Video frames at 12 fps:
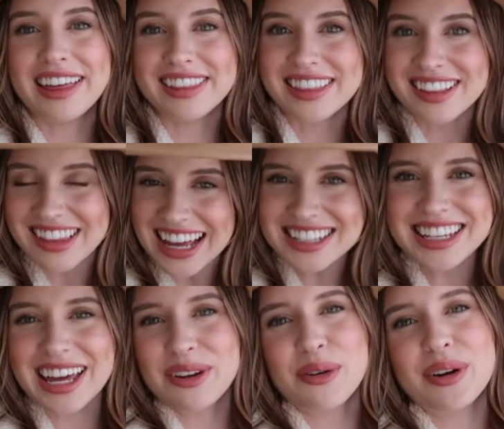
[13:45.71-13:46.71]
And then the last
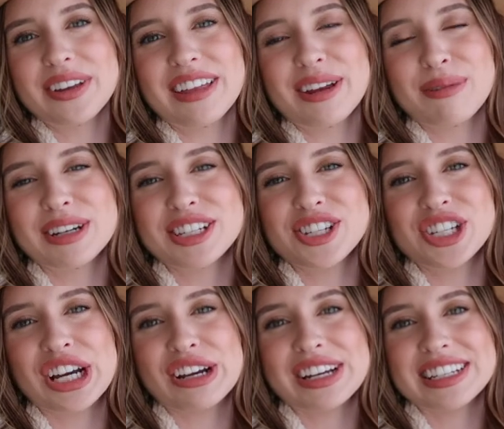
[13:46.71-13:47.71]
category that I wanted to
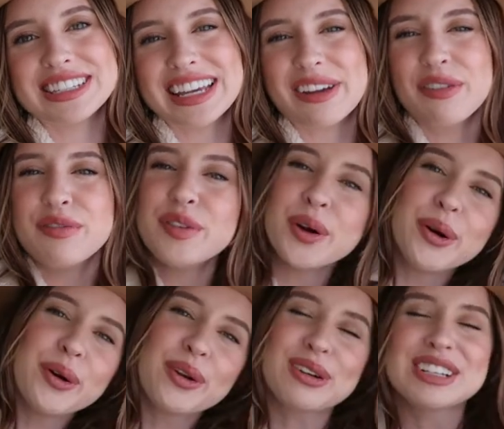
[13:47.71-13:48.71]
share is like
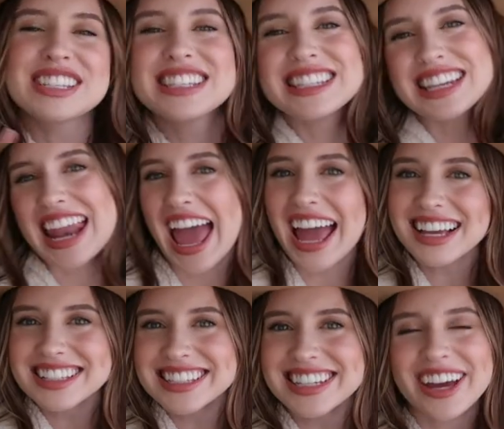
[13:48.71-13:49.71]
food or
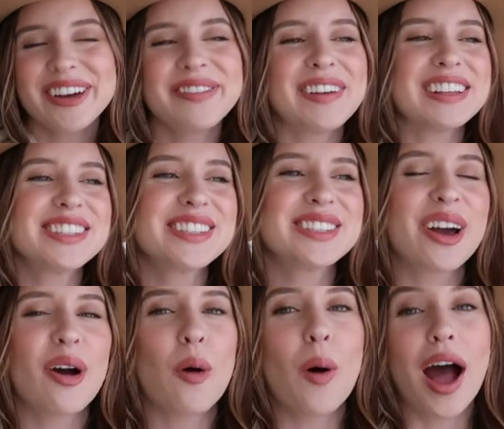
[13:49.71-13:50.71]
snack stuff. And
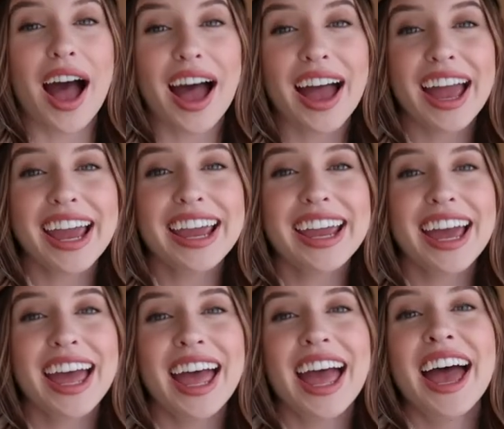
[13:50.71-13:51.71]
so
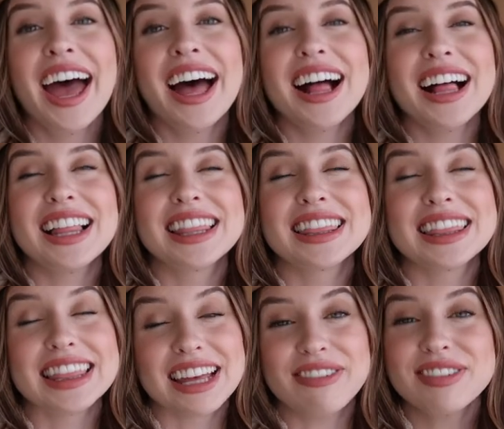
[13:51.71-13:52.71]
I
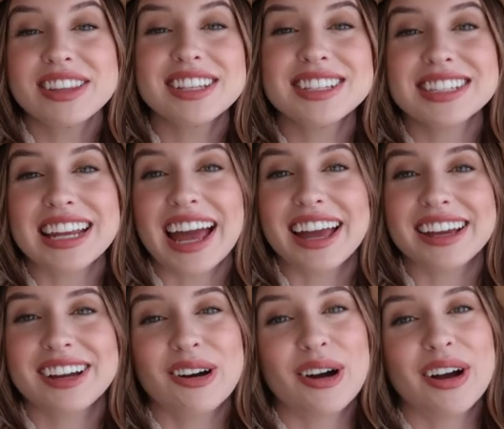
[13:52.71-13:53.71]
loved the
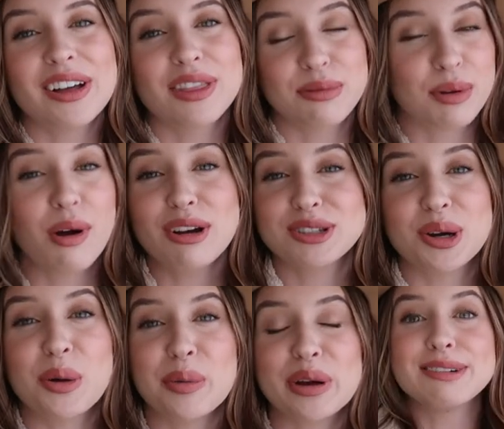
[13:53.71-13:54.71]
snack through
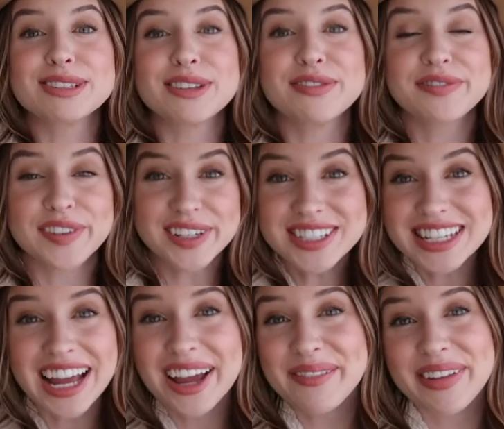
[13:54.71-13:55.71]
October. It was the first
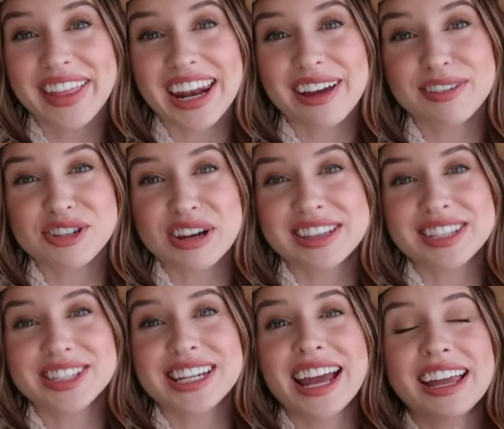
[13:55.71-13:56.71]
time that I ever tried
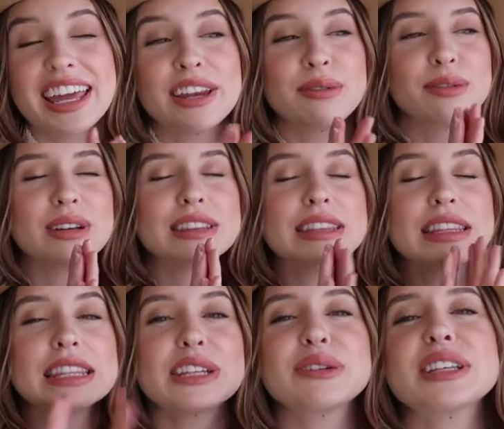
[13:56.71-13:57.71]
this snack and it
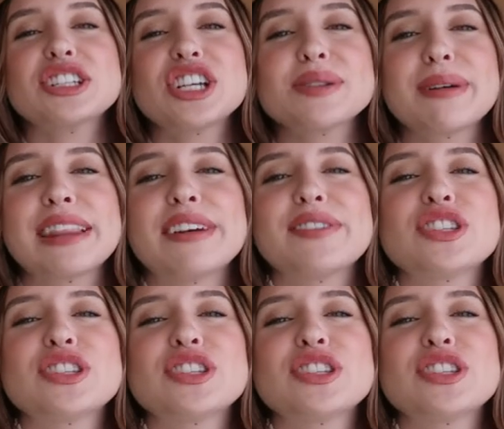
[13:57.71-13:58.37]
literally changed my life.